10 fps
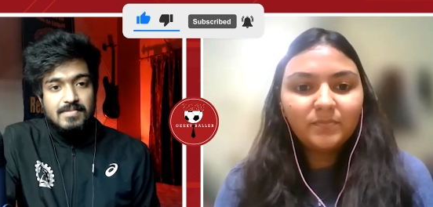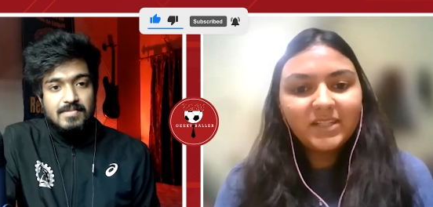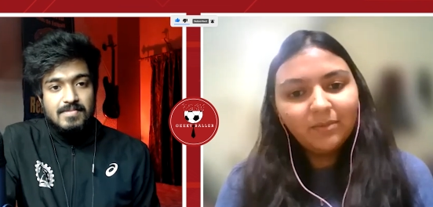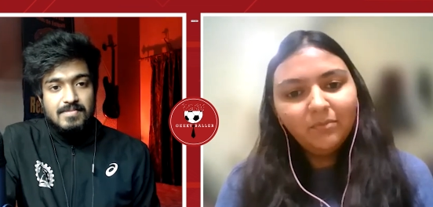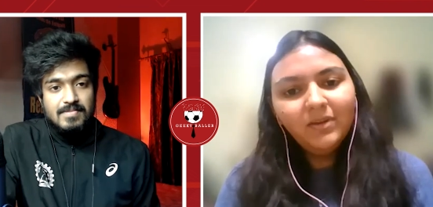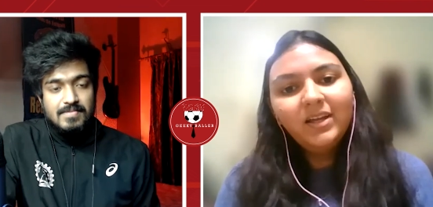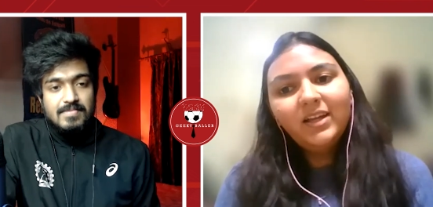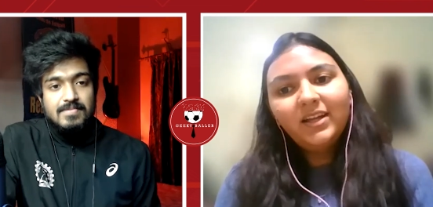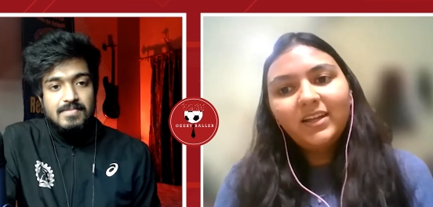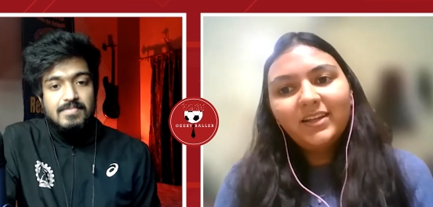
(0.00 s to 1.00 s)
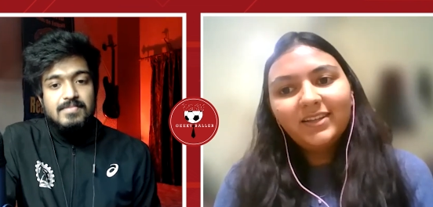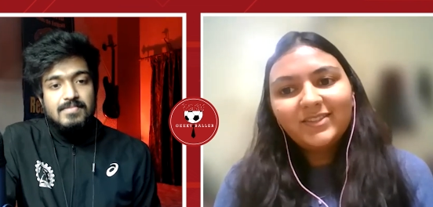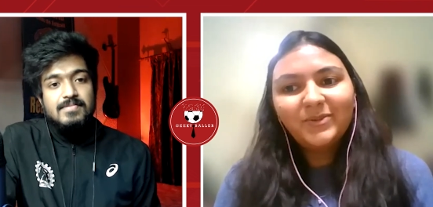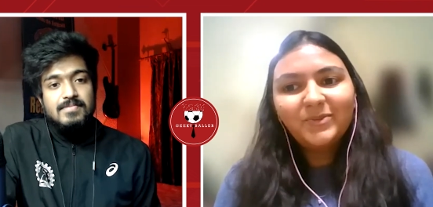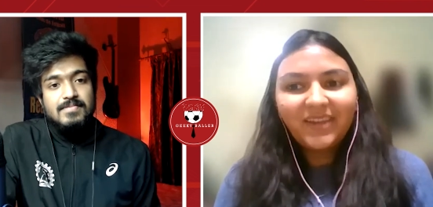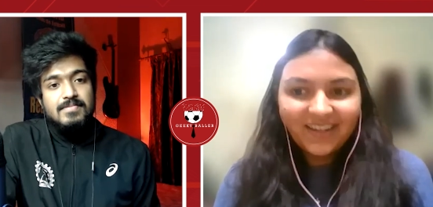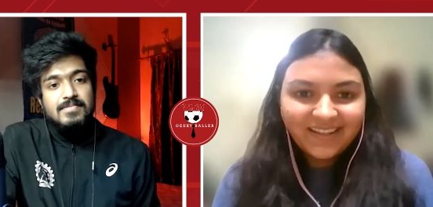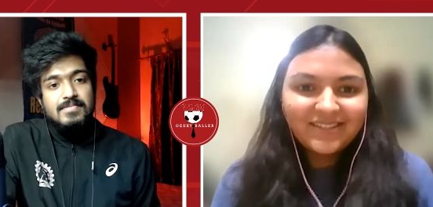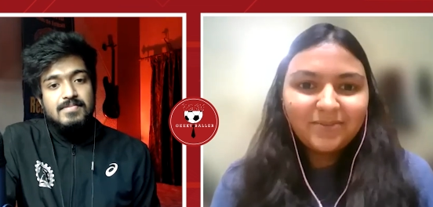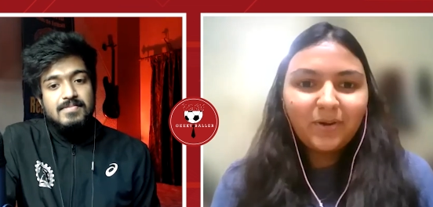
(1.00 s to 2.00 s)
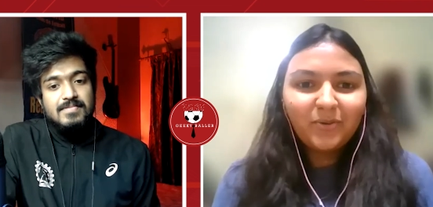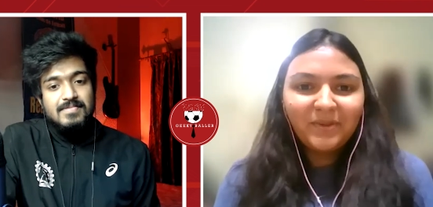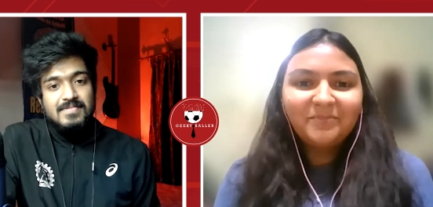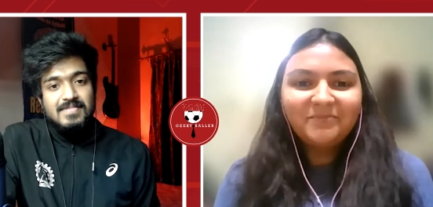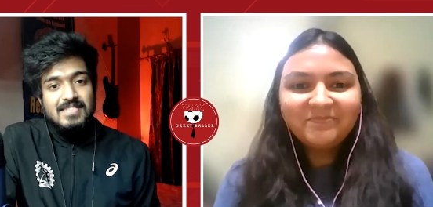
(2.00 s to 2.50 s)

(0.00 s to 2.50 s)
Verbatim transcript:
Speaker 1: team so yeah that's about me